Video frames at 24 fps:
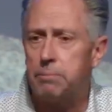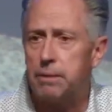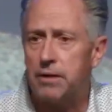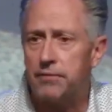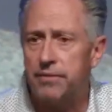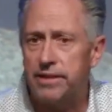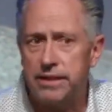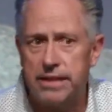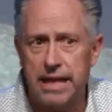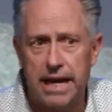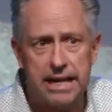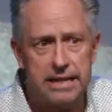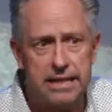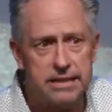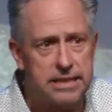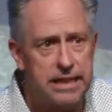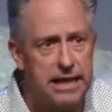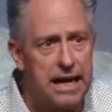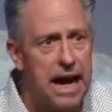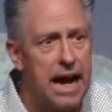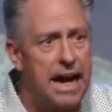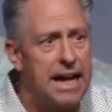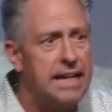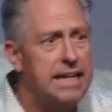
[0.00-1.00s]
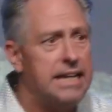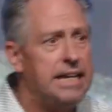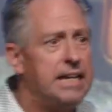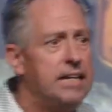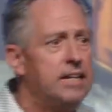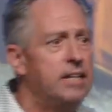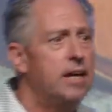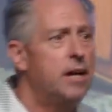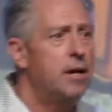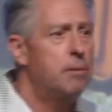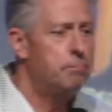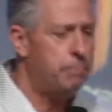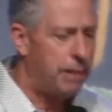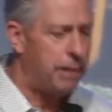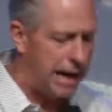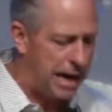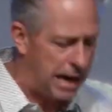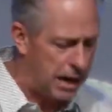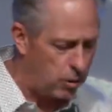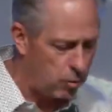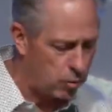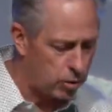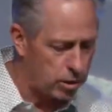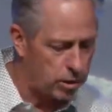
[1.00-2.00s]
every day and say, I need
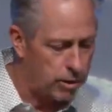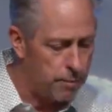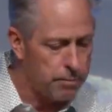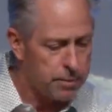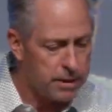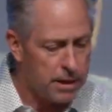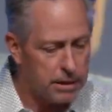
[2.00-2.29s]
power.